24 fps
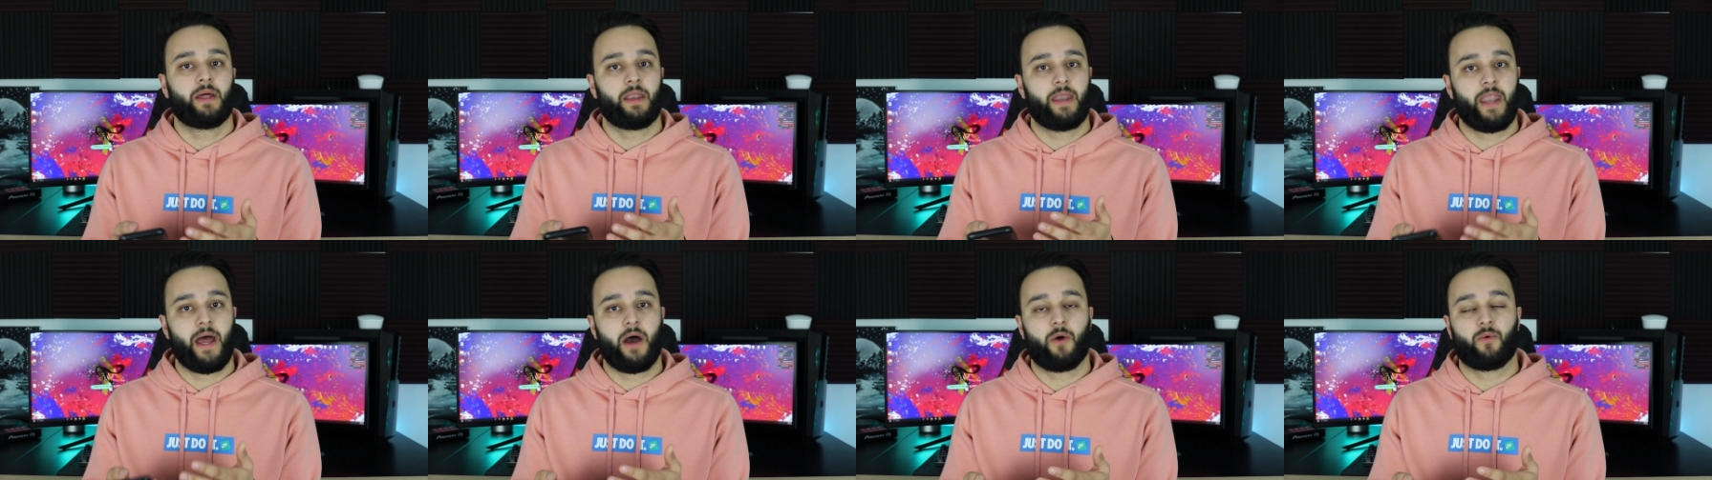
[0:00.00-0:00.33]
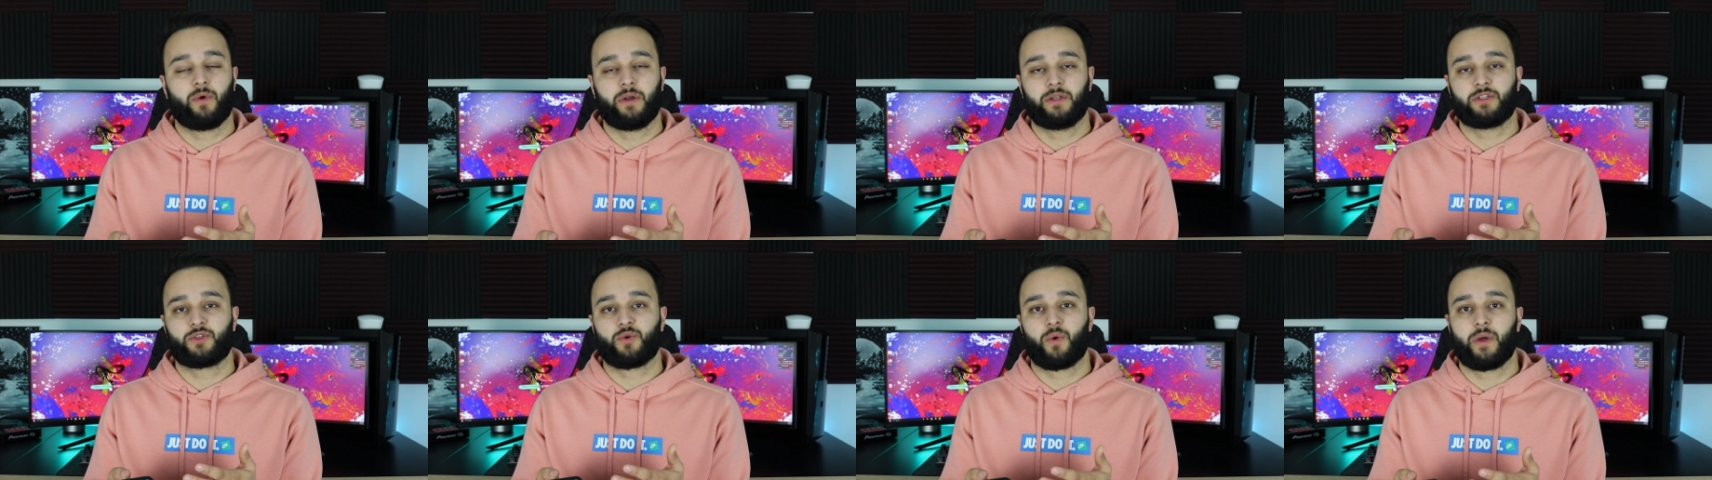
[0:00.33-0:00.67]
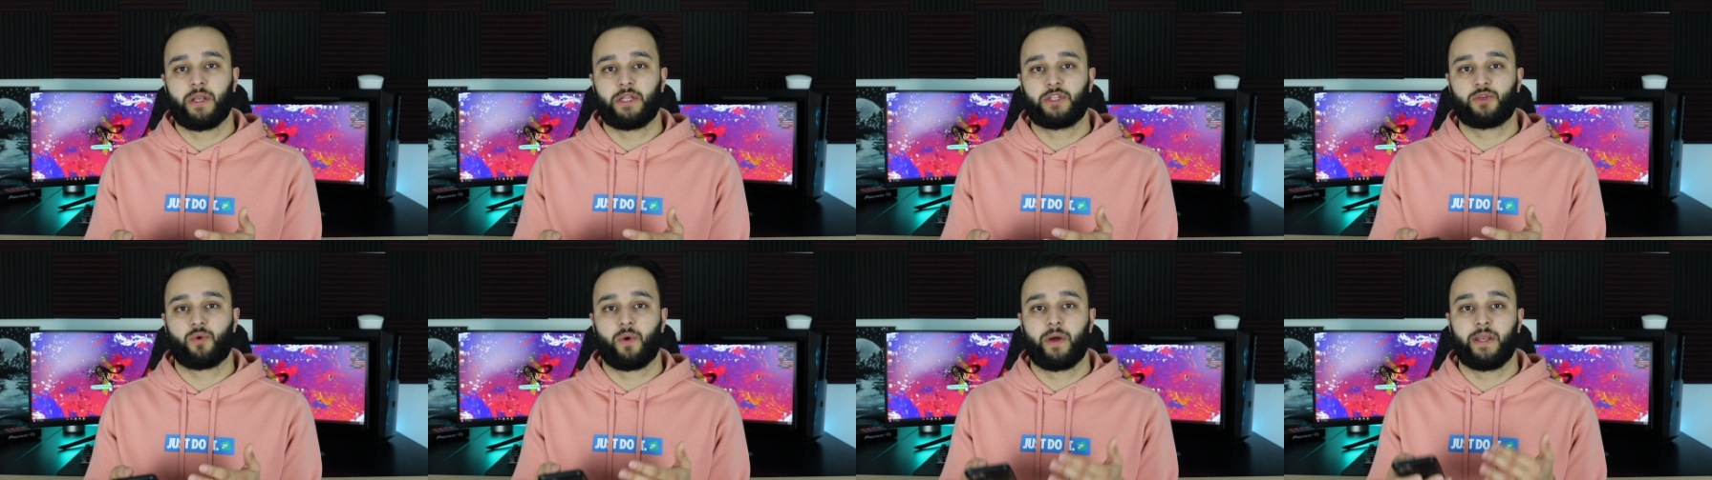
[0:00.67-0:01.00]
Now we're in
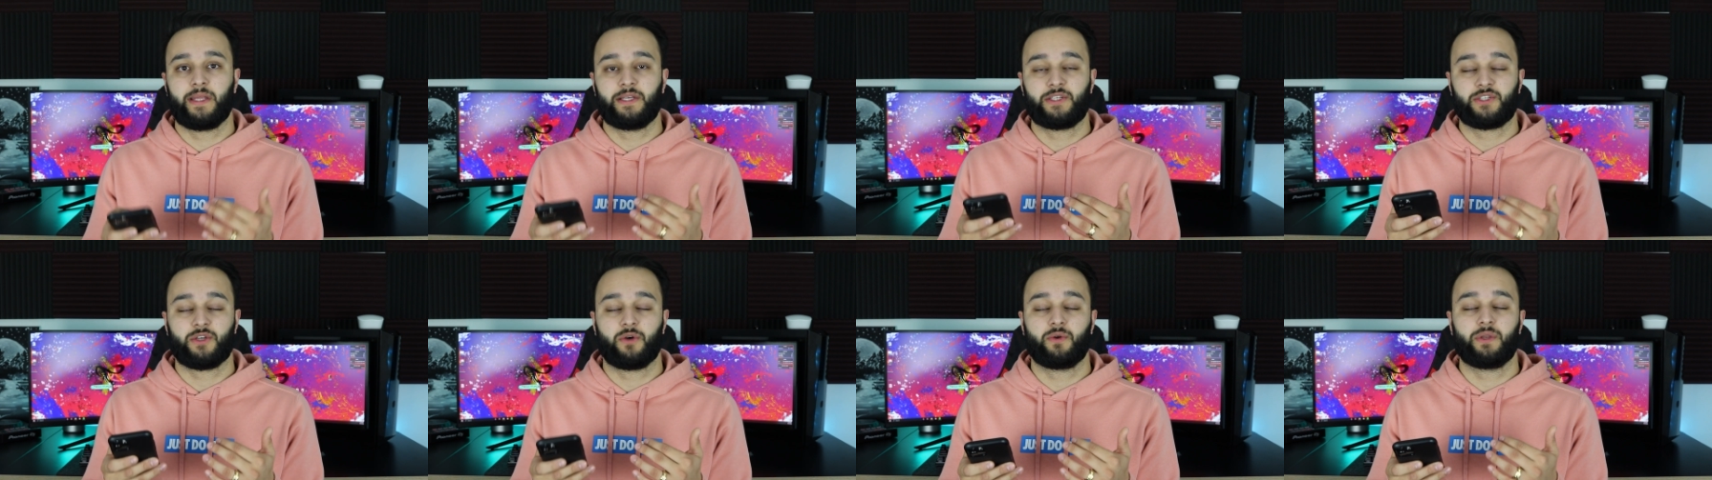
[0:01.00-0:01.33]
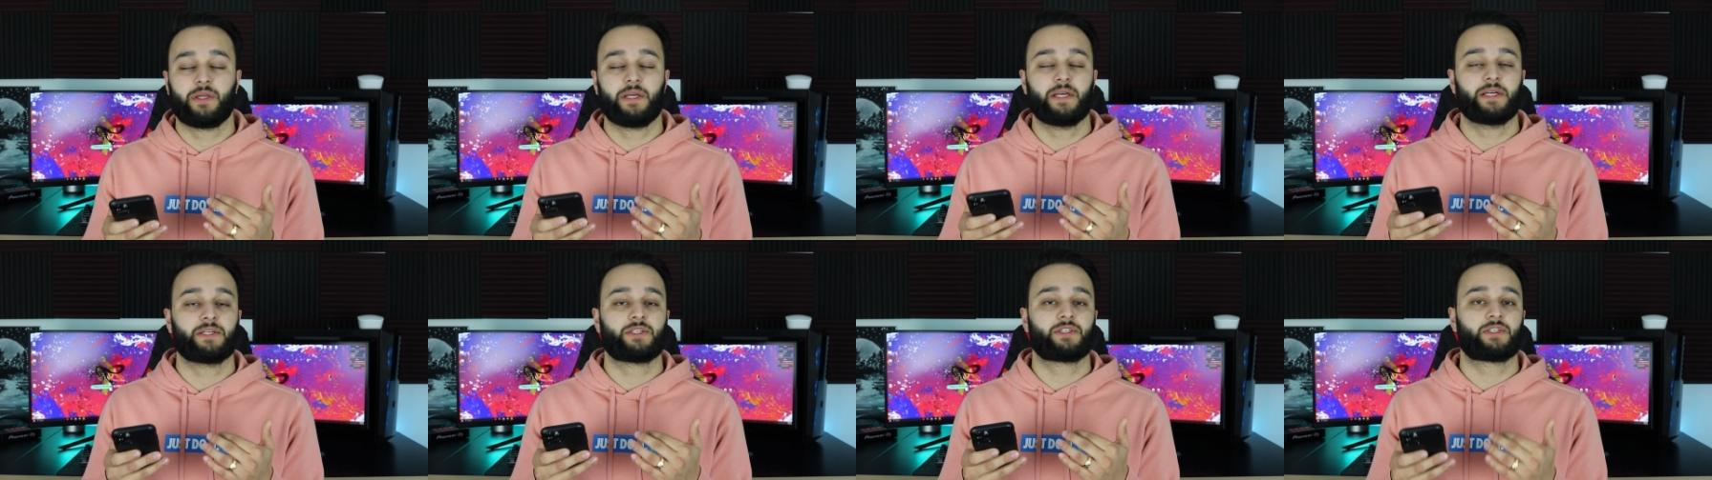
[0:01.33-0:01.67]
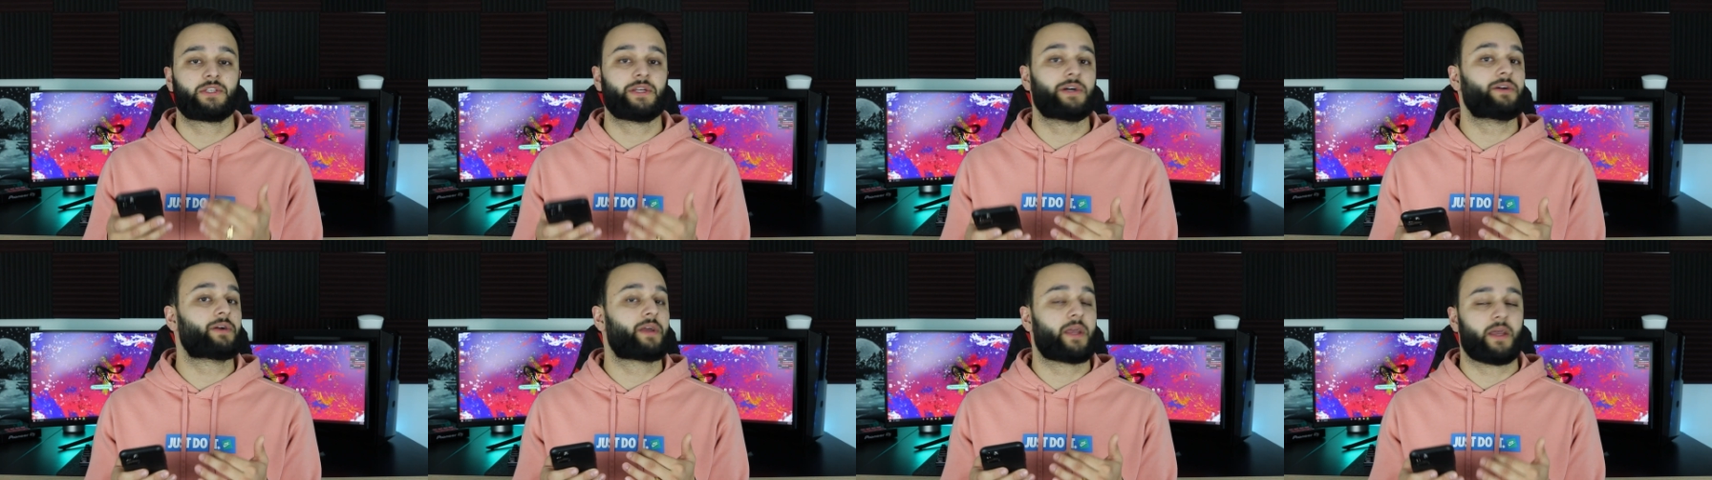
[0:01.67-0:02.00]
2020, Sony is still